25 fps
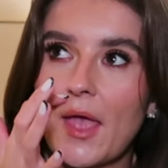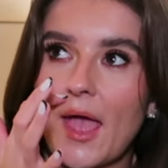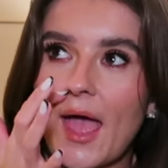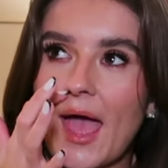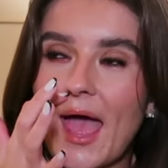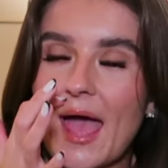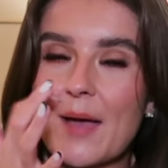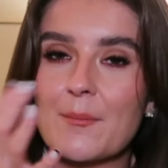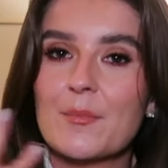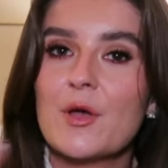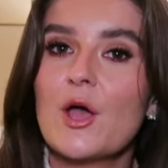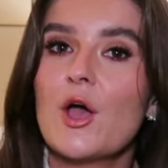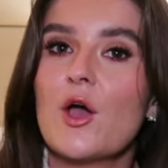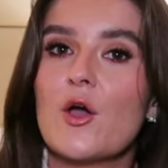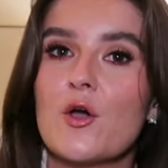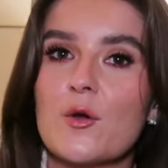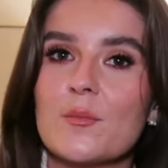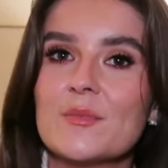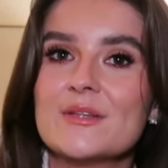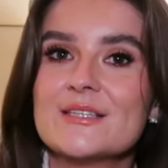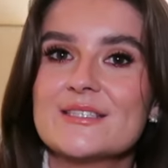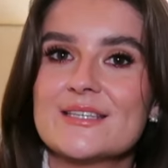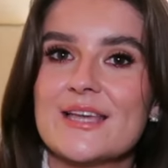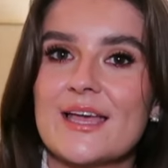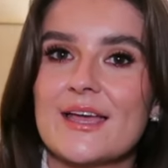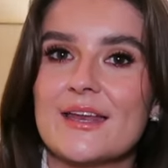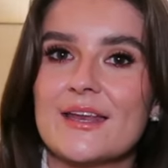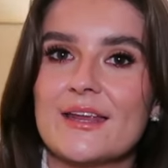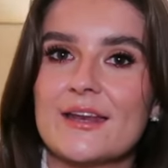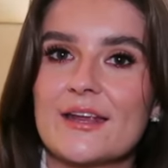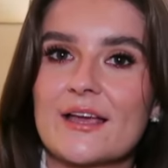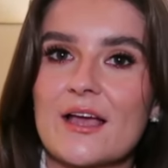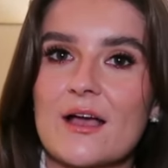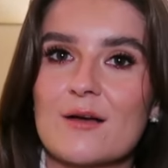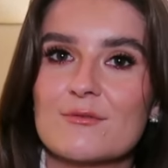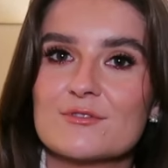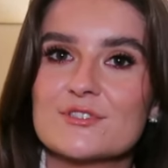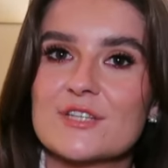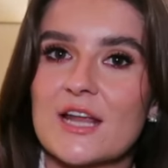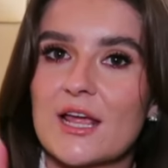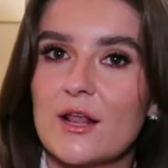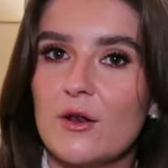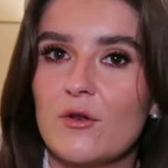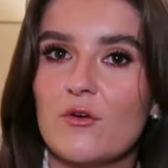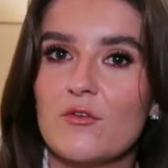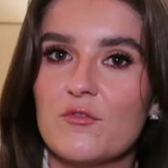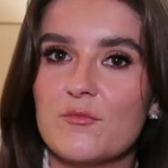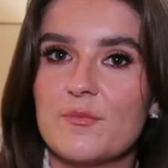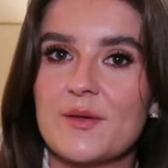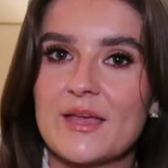I'm a home interior account and I
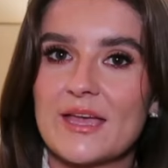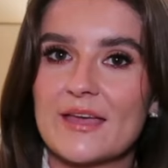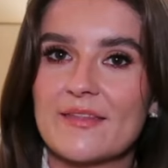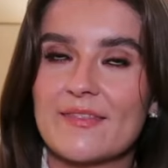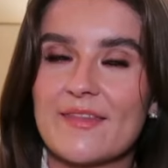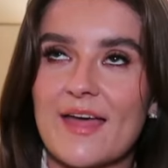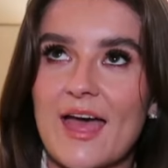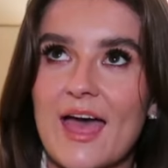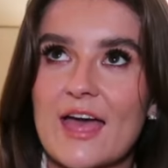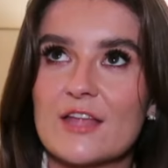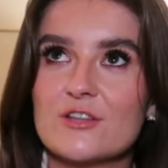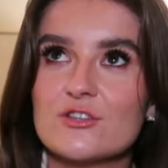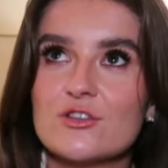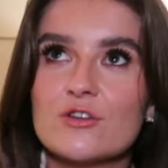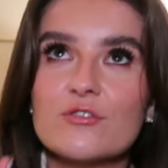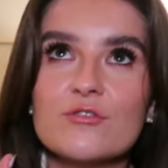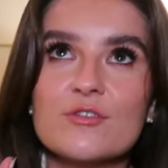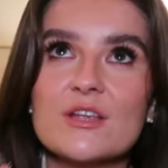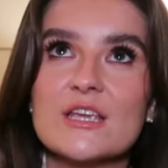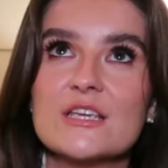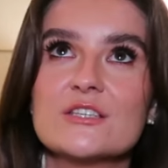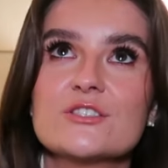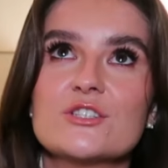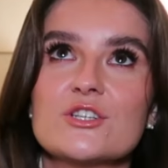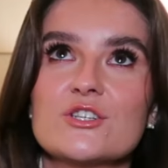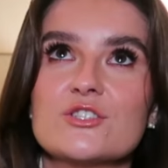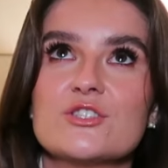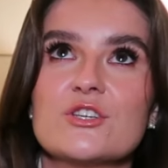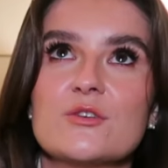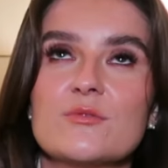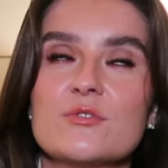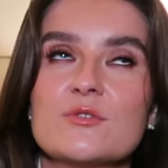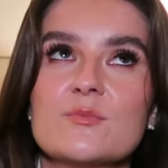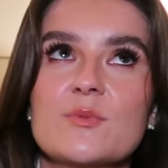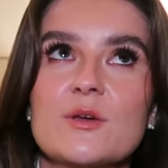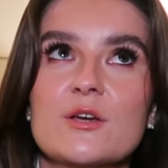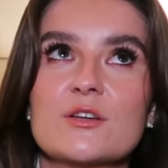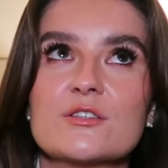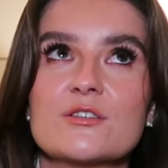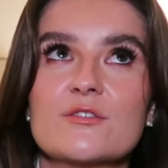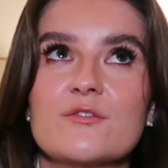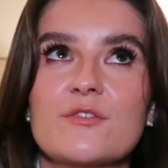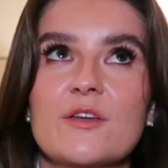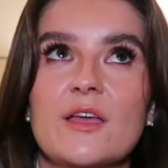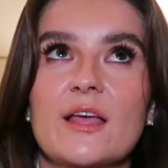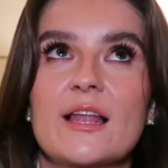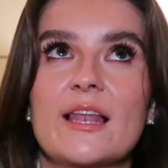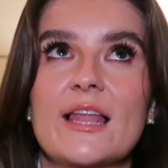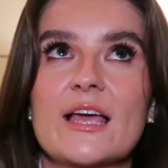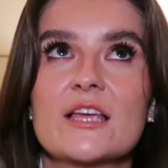love being that, and the reason I do is because I
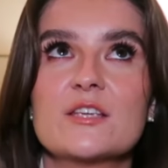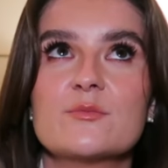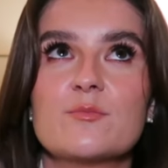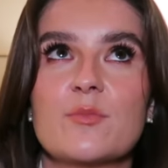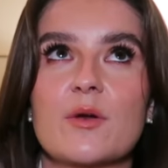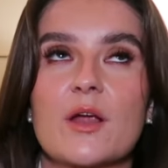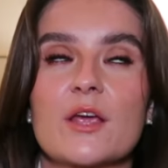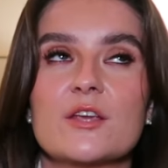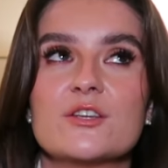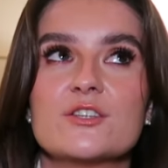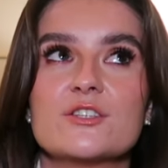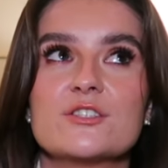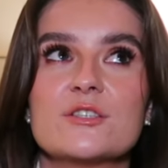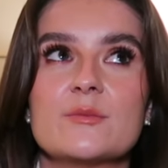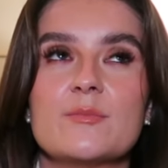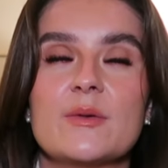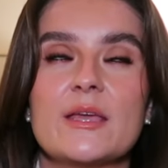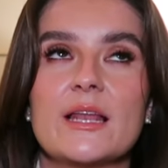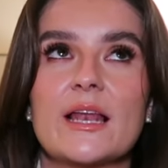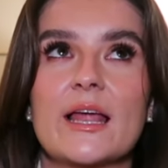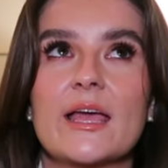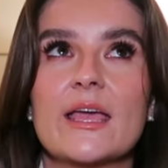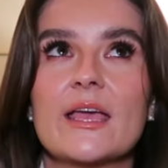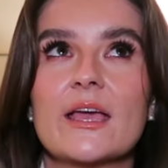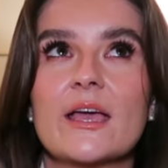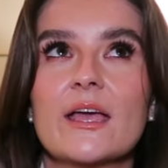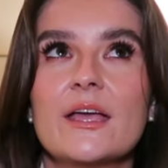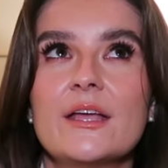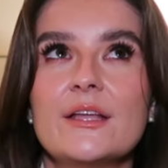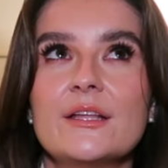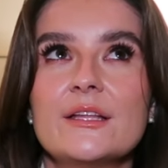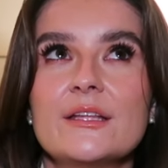feel less pressure to be like,